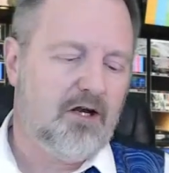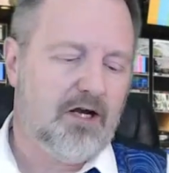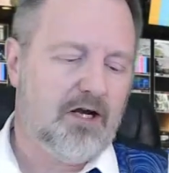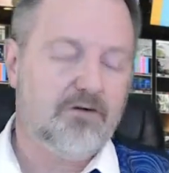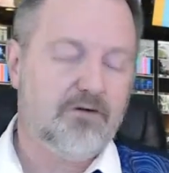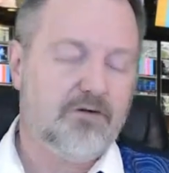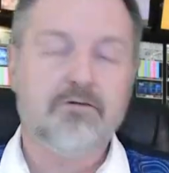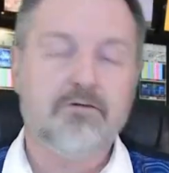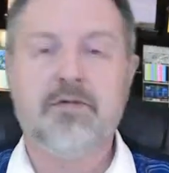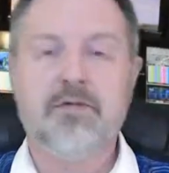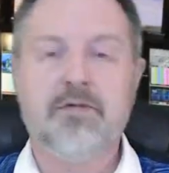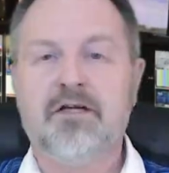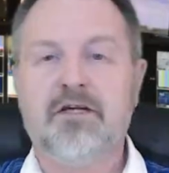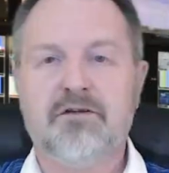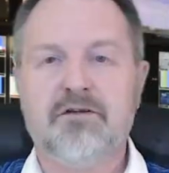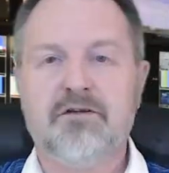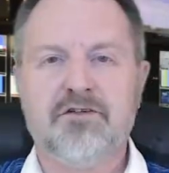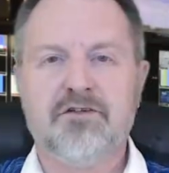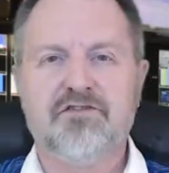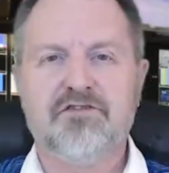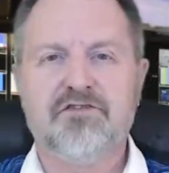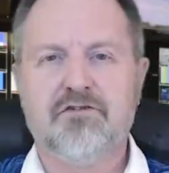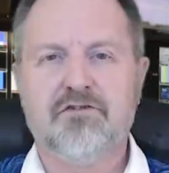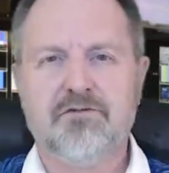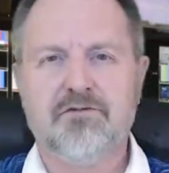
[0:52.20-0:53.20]
I don't mean
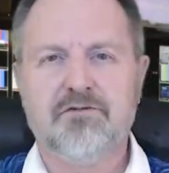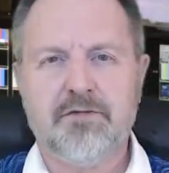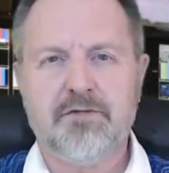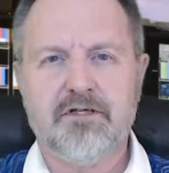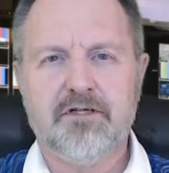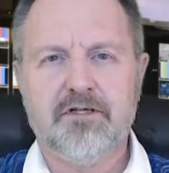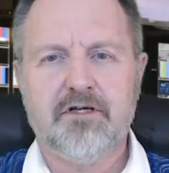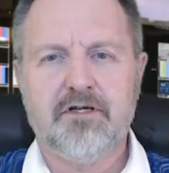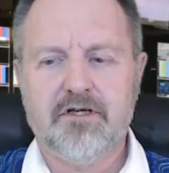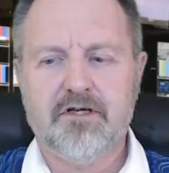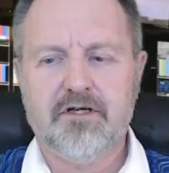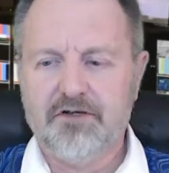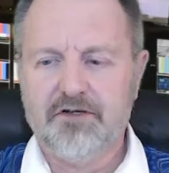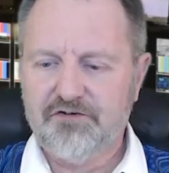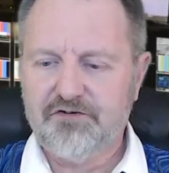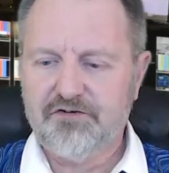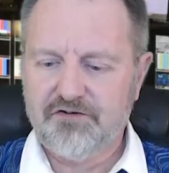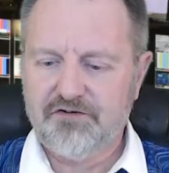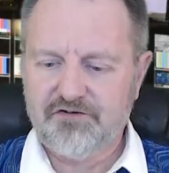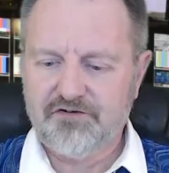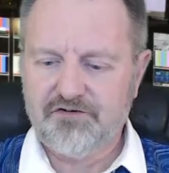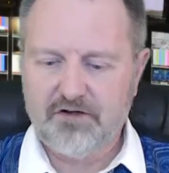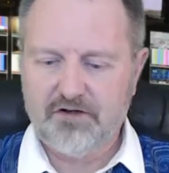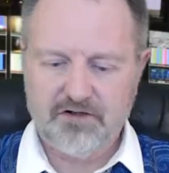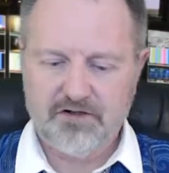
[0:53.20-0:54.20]
that social media is
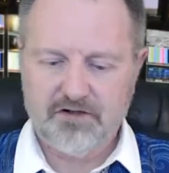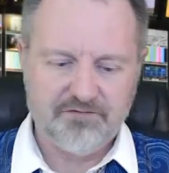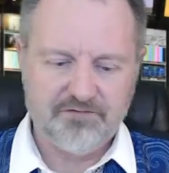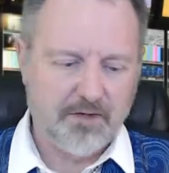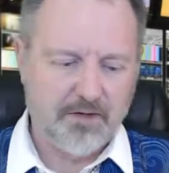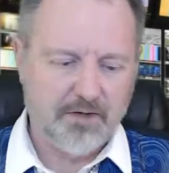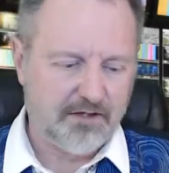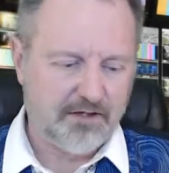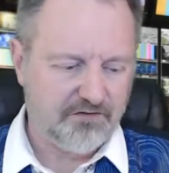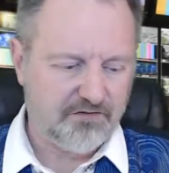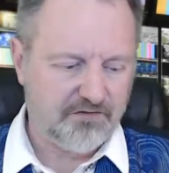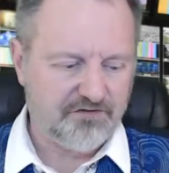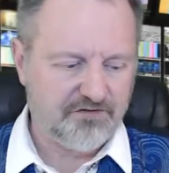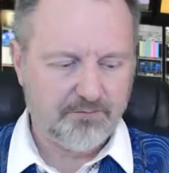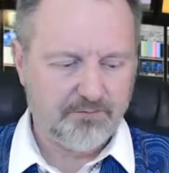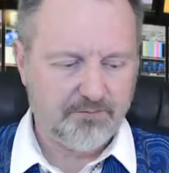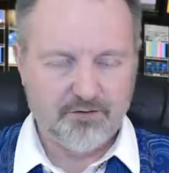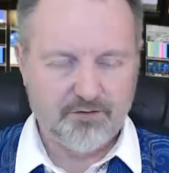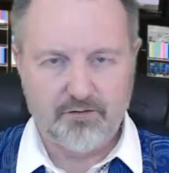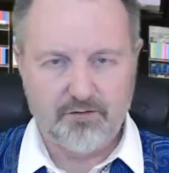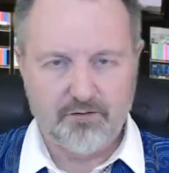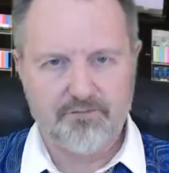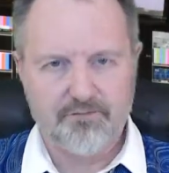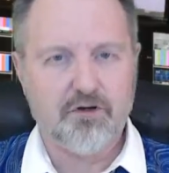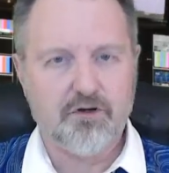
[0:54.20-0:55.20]
sending us back into some
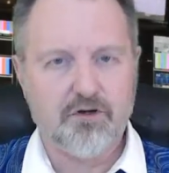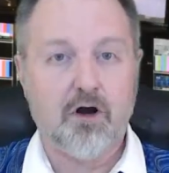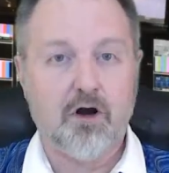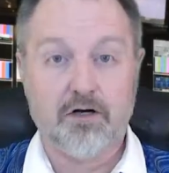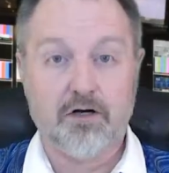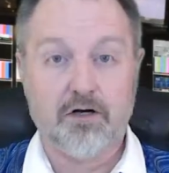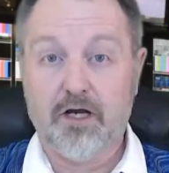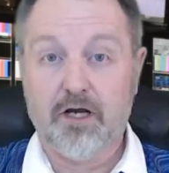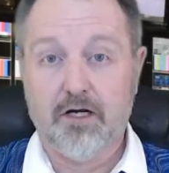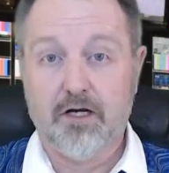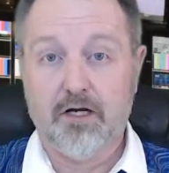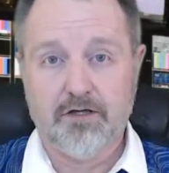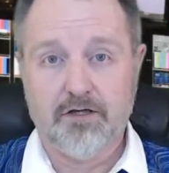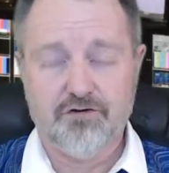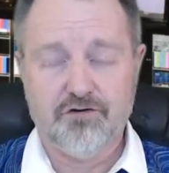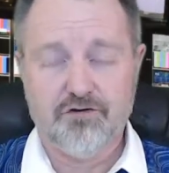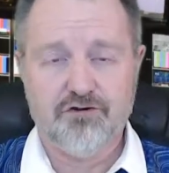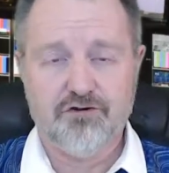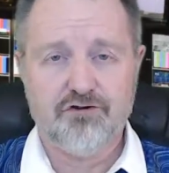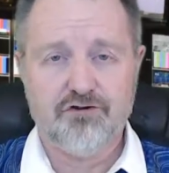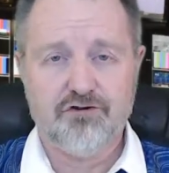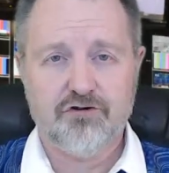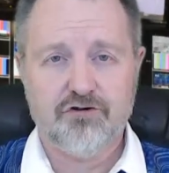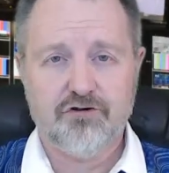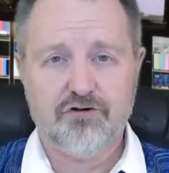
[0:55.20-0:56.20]
sort of dark
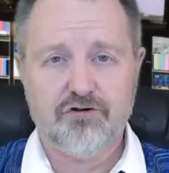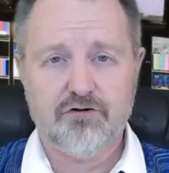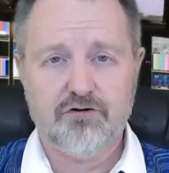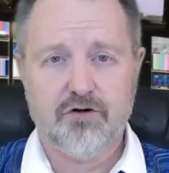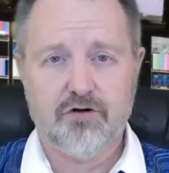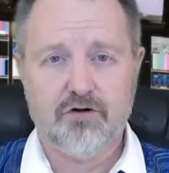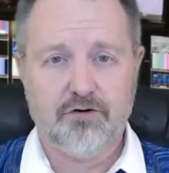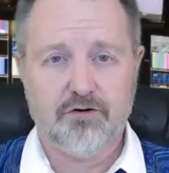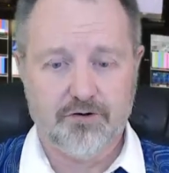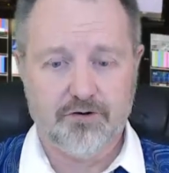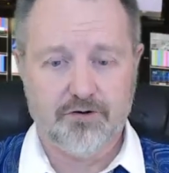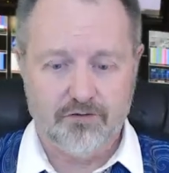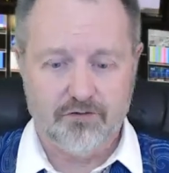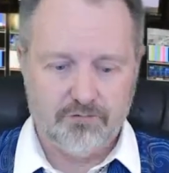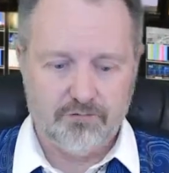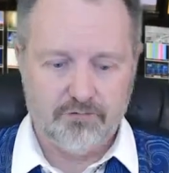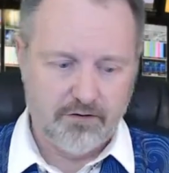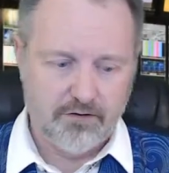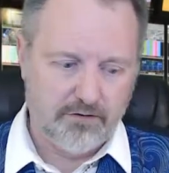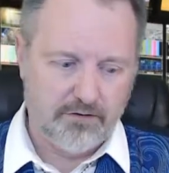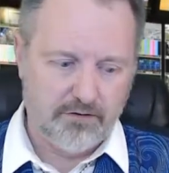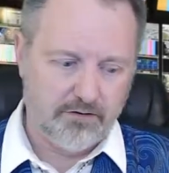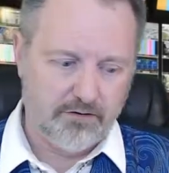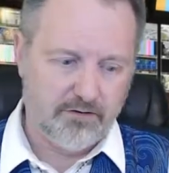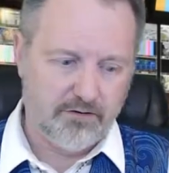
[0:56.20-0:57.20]
age, although
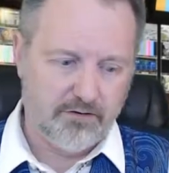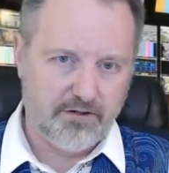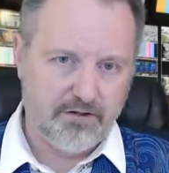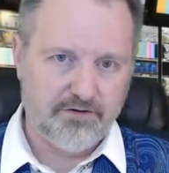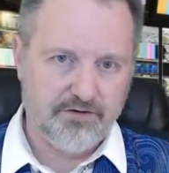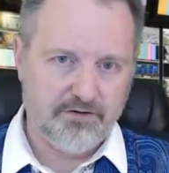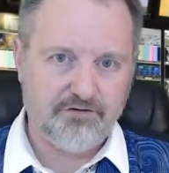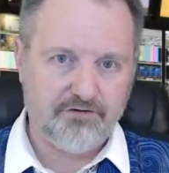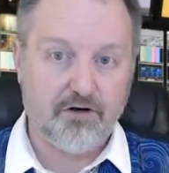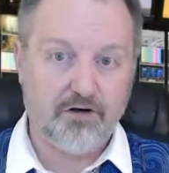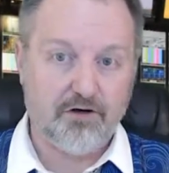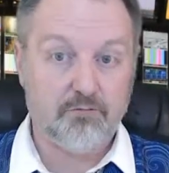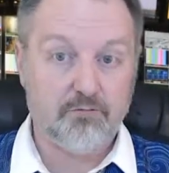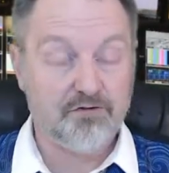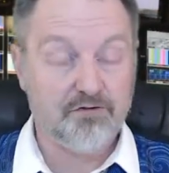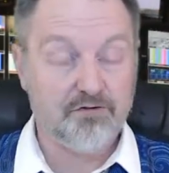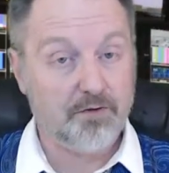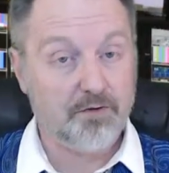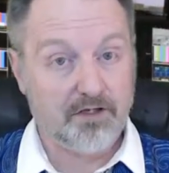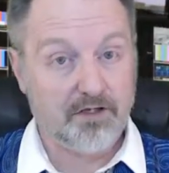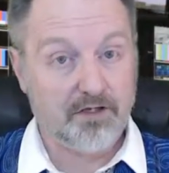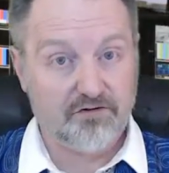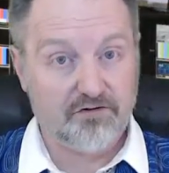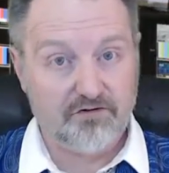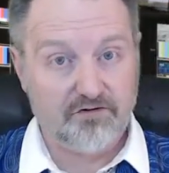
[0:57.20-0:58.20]
in some
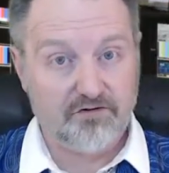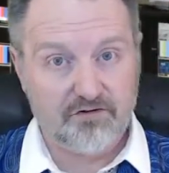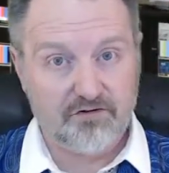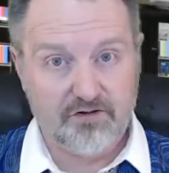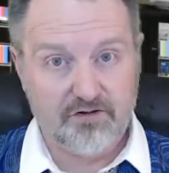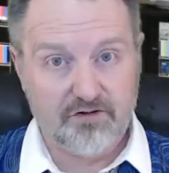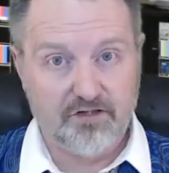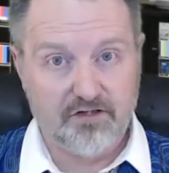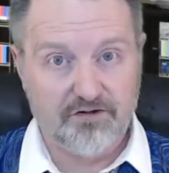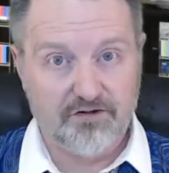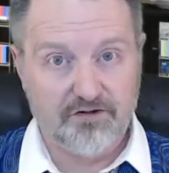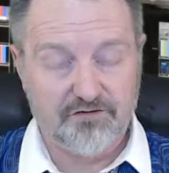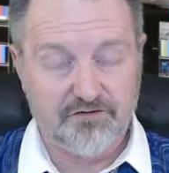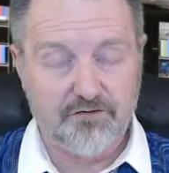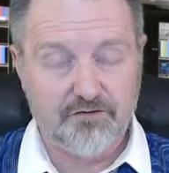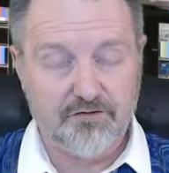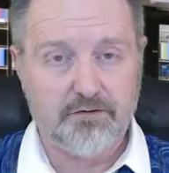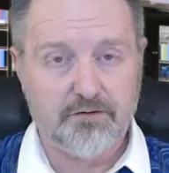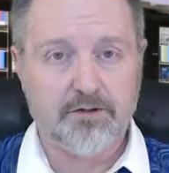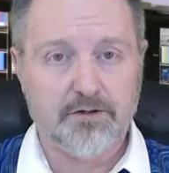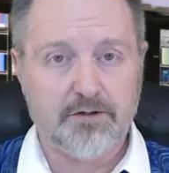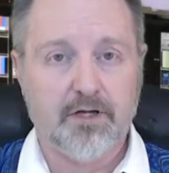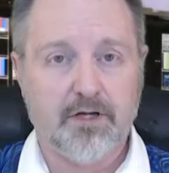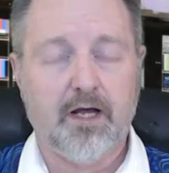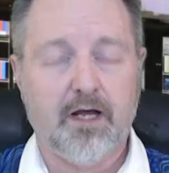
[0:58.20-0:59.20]
respects it is
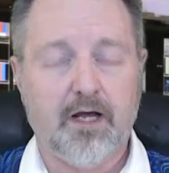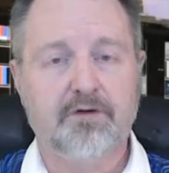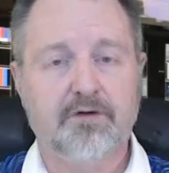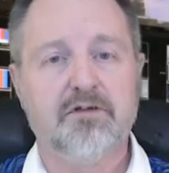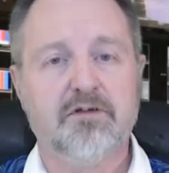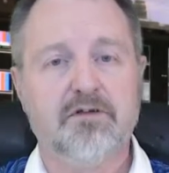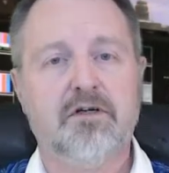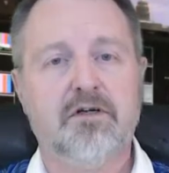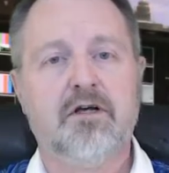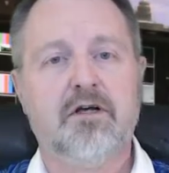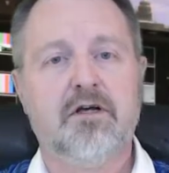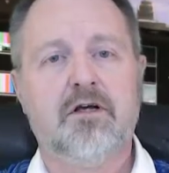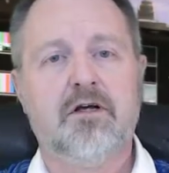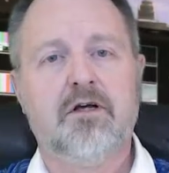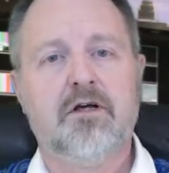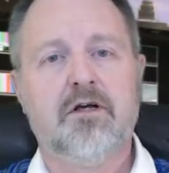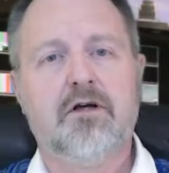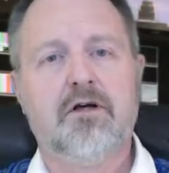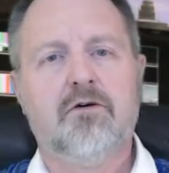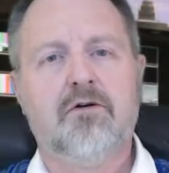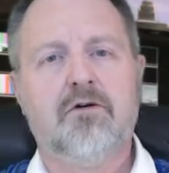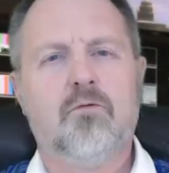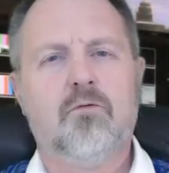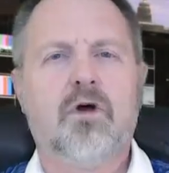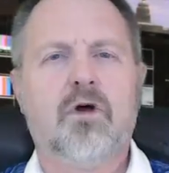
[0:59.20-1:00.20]
doing that.
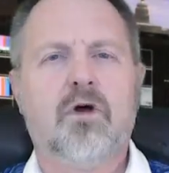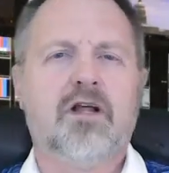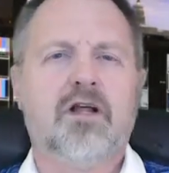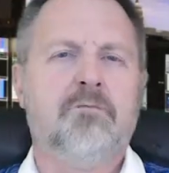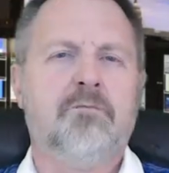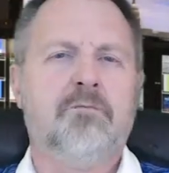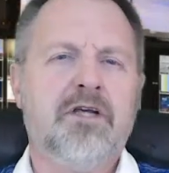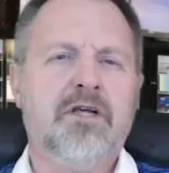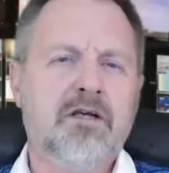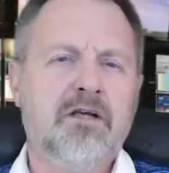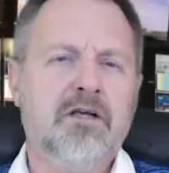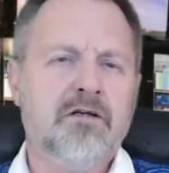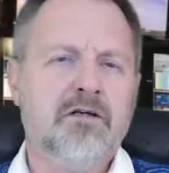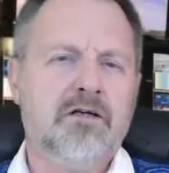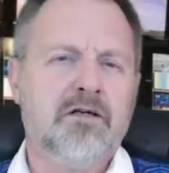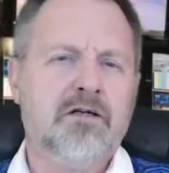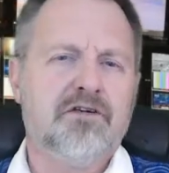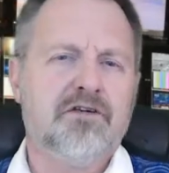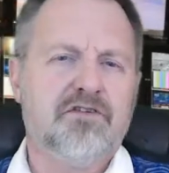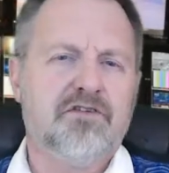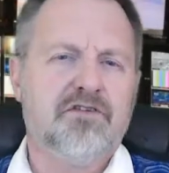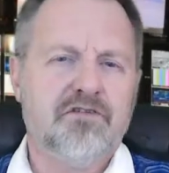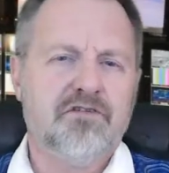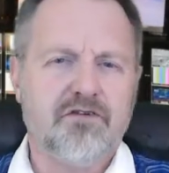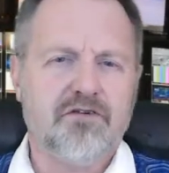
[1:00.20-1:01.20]
What I mean
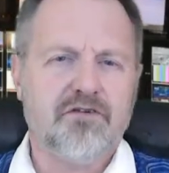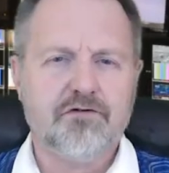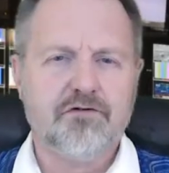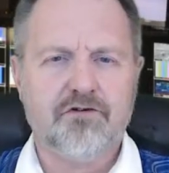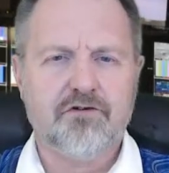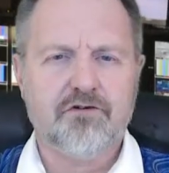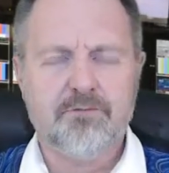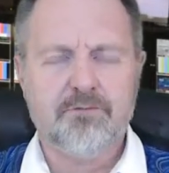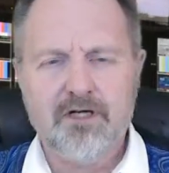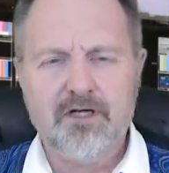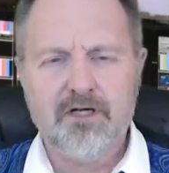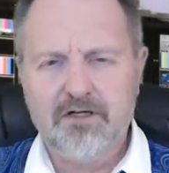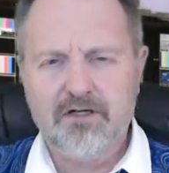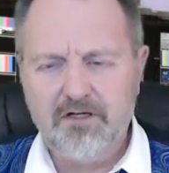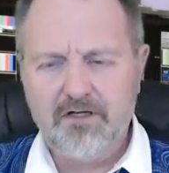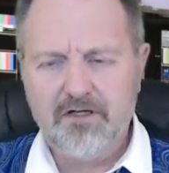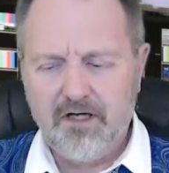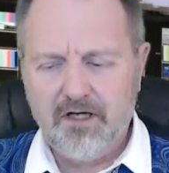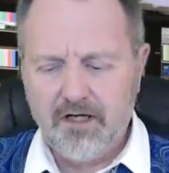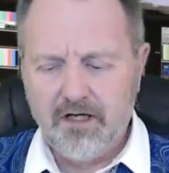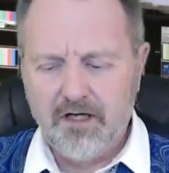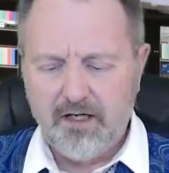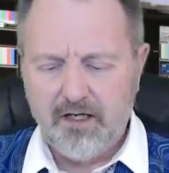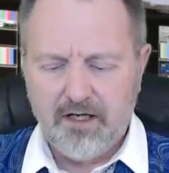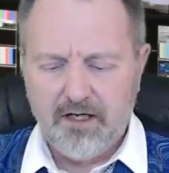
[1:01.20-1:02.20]
is that social
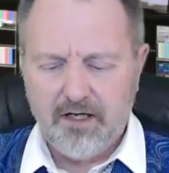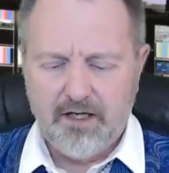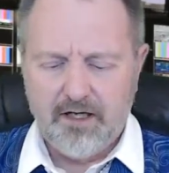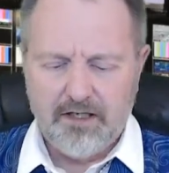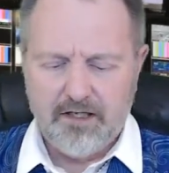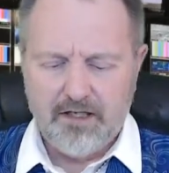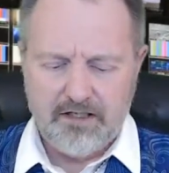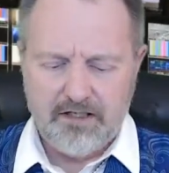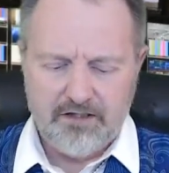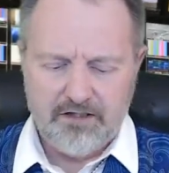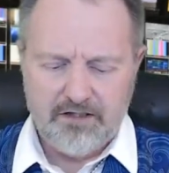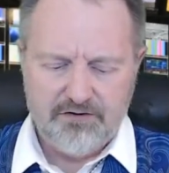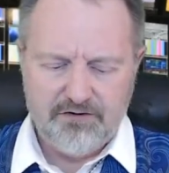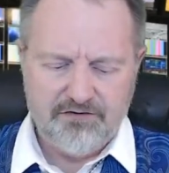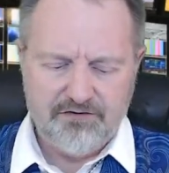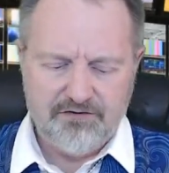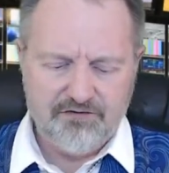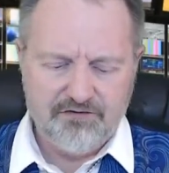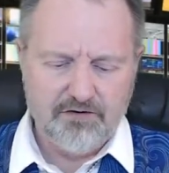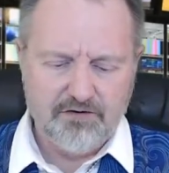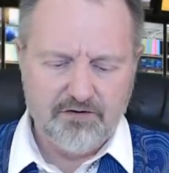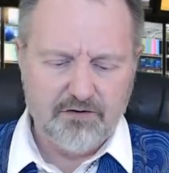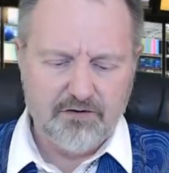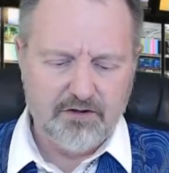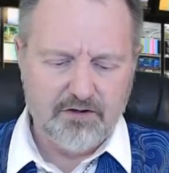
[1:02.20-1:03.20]
media
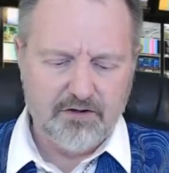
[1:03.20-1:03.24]
is